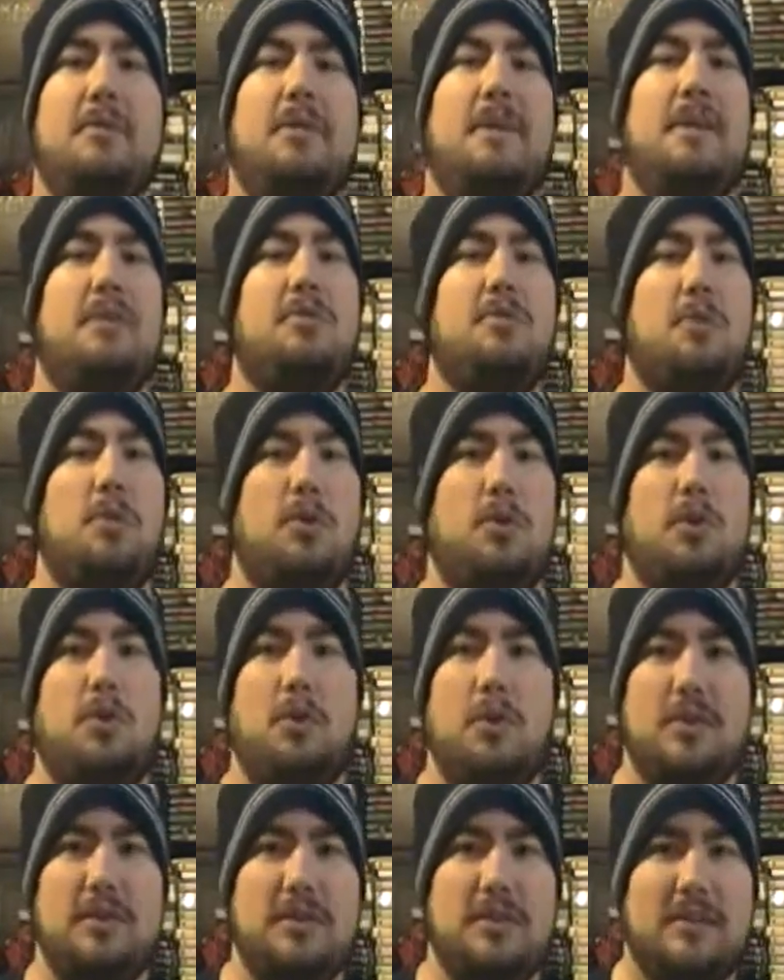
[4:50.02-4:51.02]
these were the
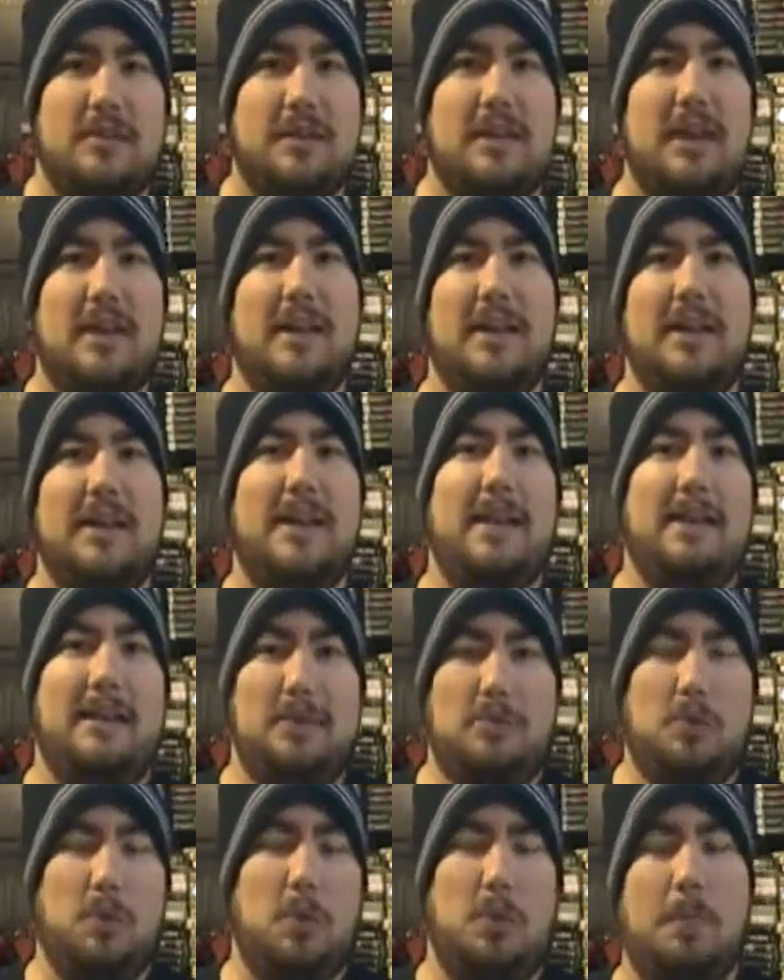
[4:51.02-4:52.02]
ones that
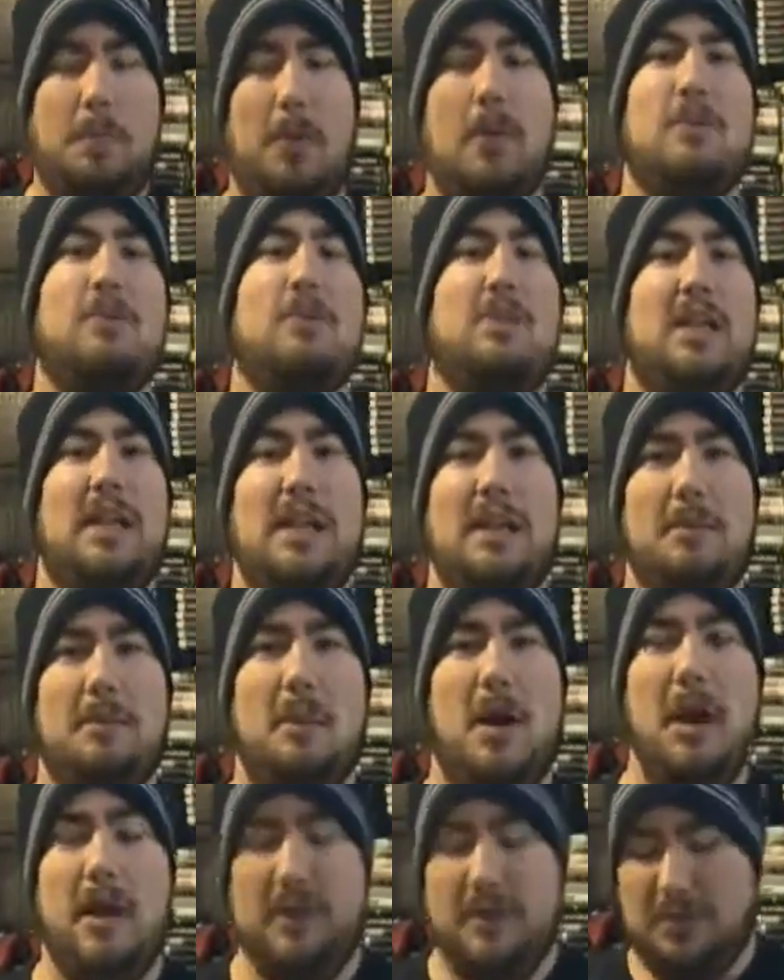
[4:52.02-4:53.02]
were personally
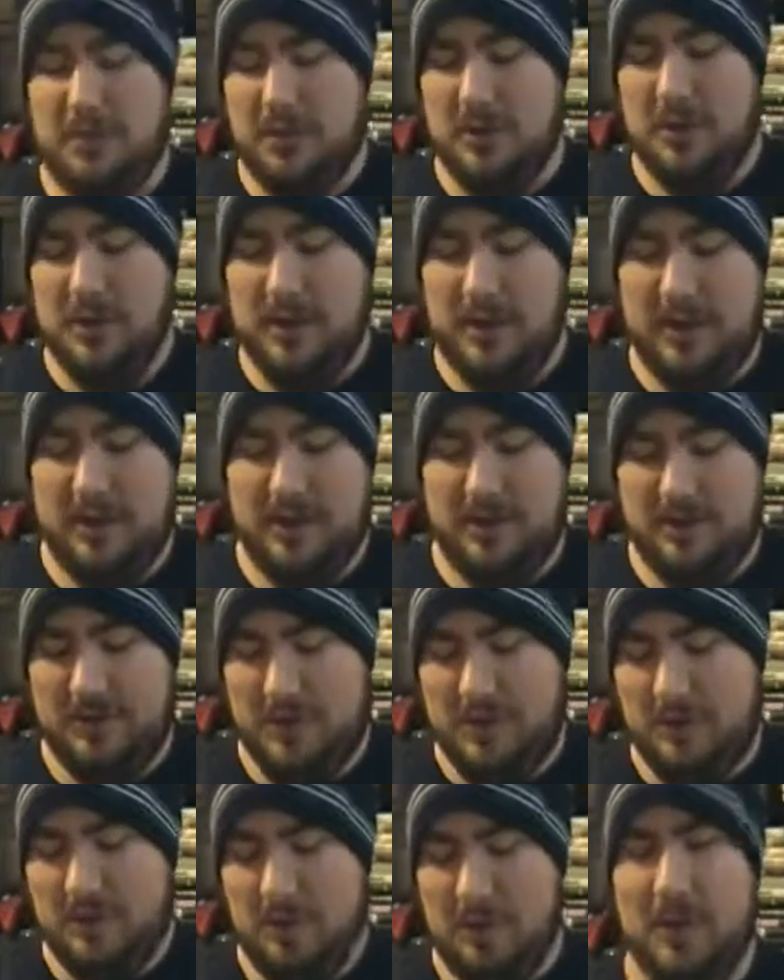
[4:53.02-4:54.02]
mine, so that
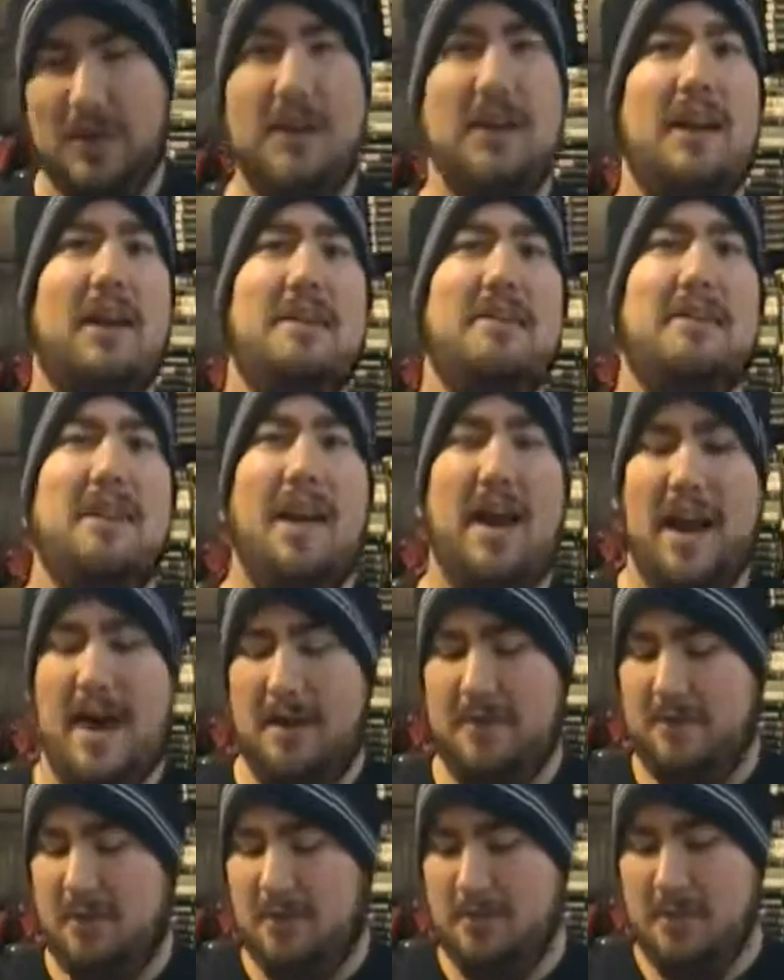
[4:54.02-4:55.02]
it's really nice to
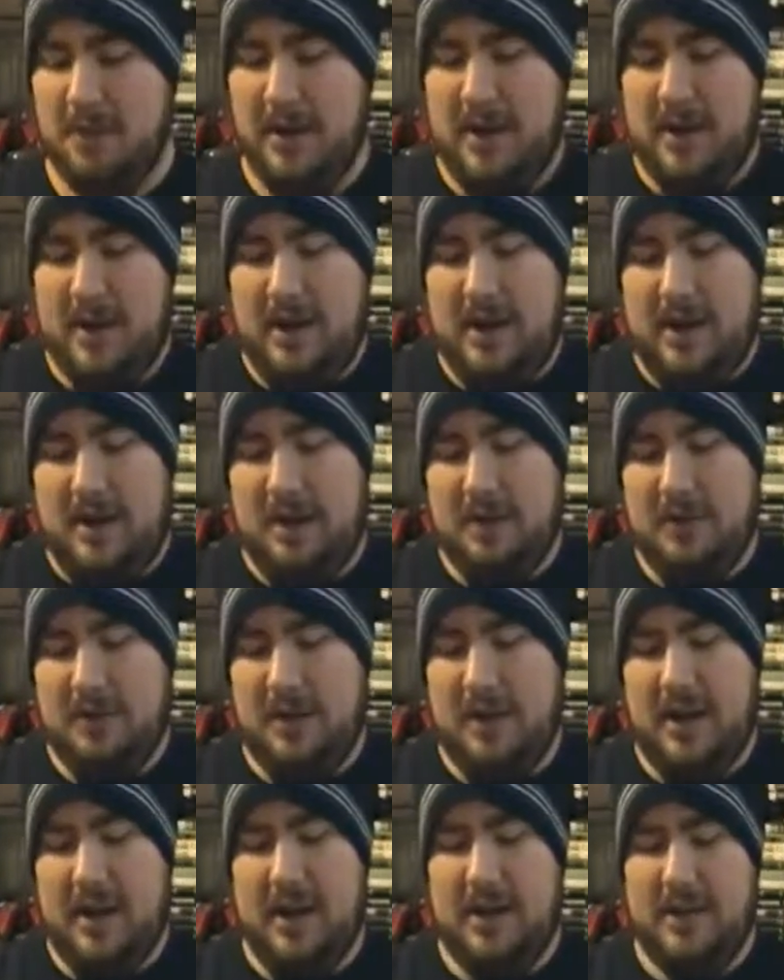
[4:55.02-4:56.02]
have them.
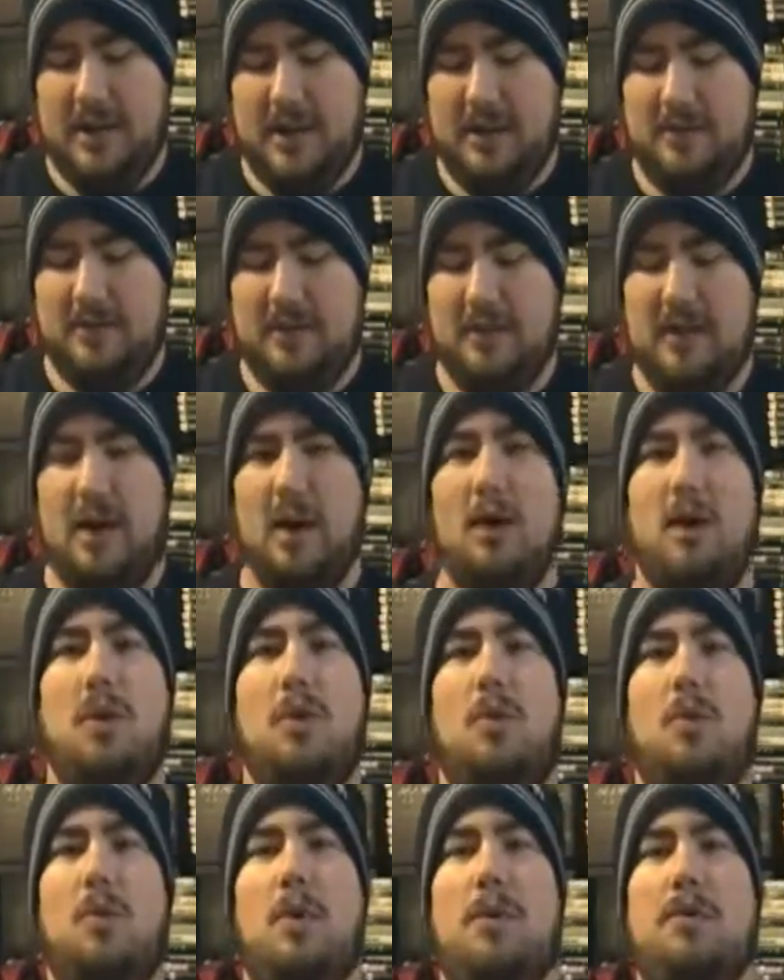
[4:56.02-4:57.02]
Okay, and that's
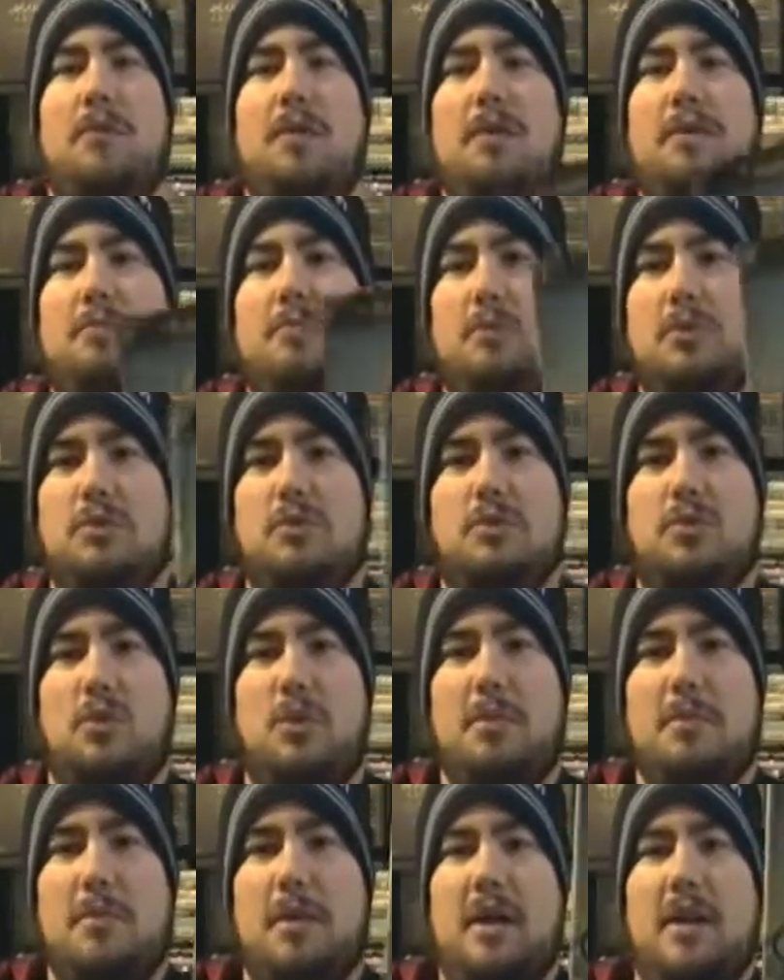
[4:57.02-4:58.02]
Wave Race Blue
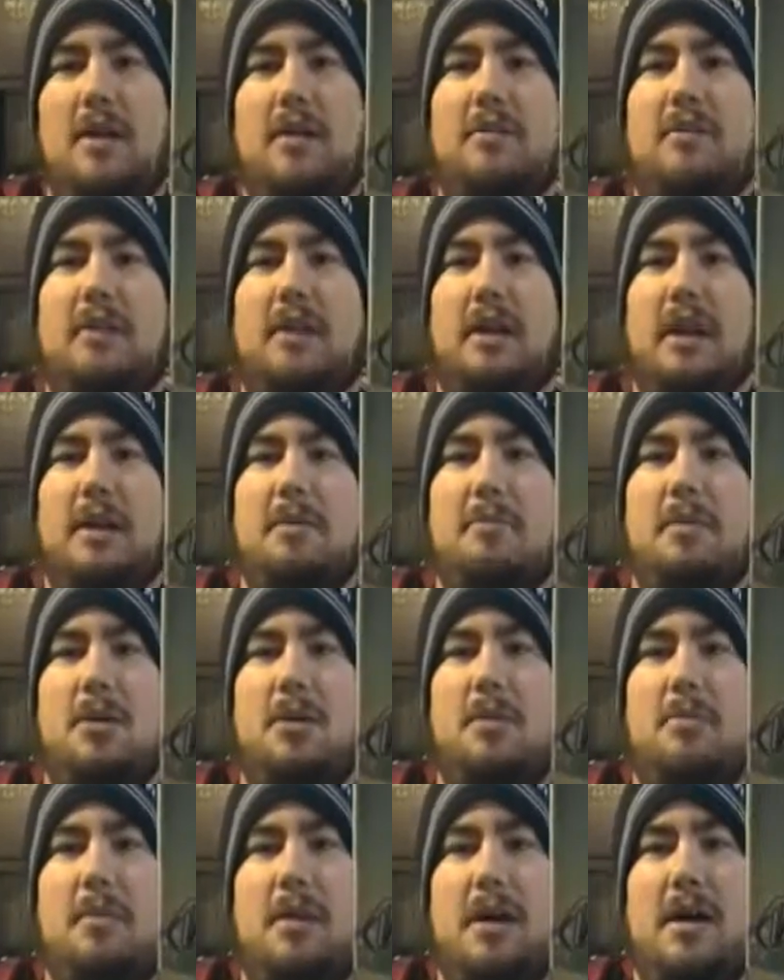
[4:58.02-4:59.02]
Storm for the
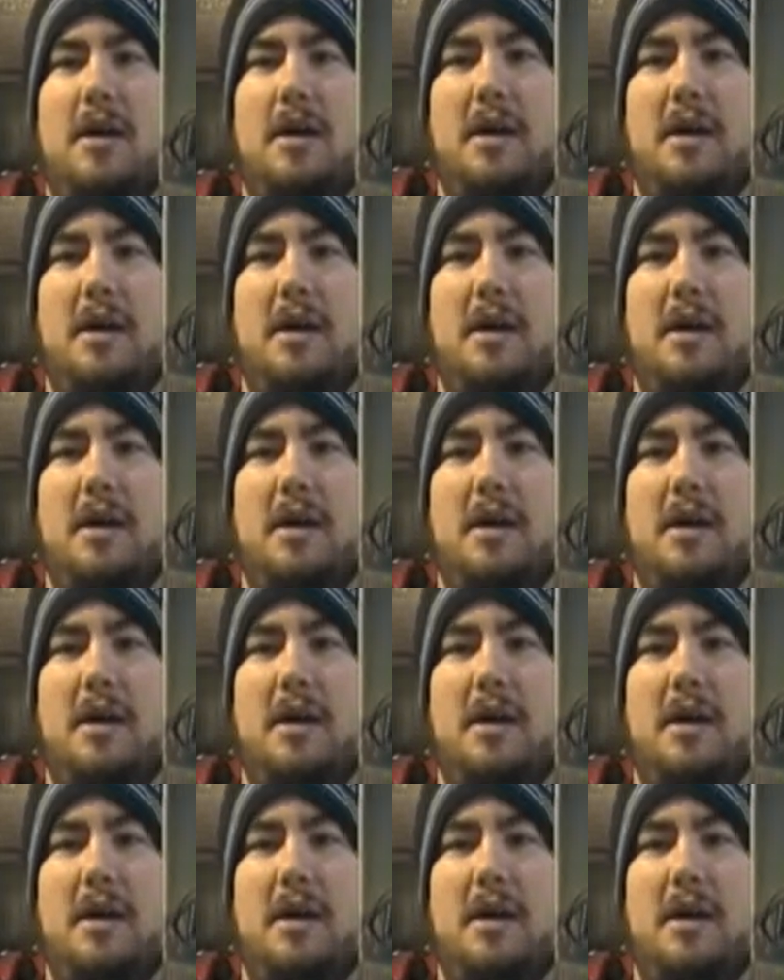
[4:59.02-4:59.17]
GameCube.